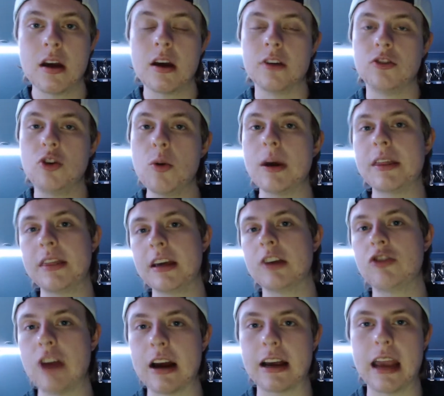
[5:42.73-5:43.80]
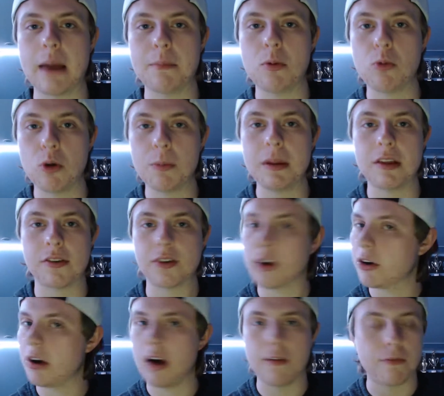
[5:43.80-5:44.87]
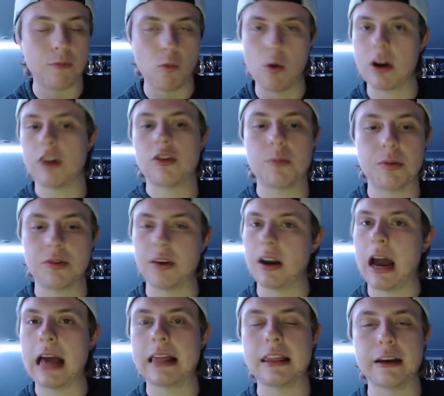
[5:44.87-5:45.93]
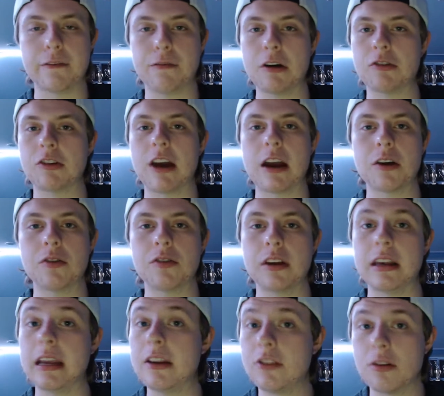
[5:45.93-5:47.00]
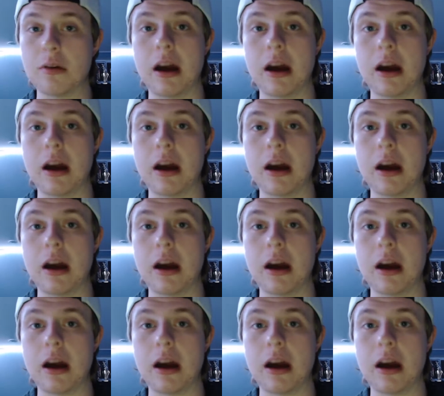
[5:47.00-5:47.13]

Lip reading: Do I think Jack Campbell will be the starter? 100%. I think Frederik Andersen needs to.